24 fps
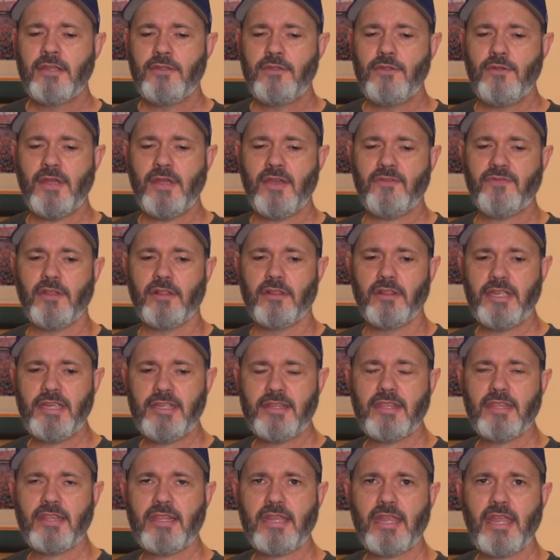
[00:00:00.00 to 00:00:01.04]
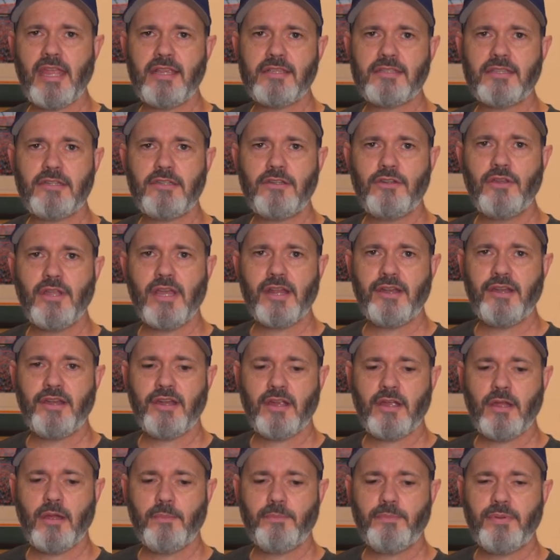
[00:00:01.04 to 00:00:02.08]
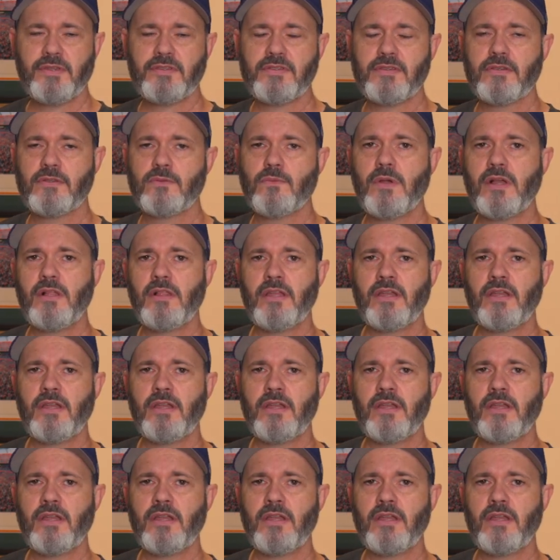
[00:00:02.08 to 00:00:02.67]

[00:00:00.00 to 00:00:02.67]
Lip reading: you have the length of the case that you got to encompass, as well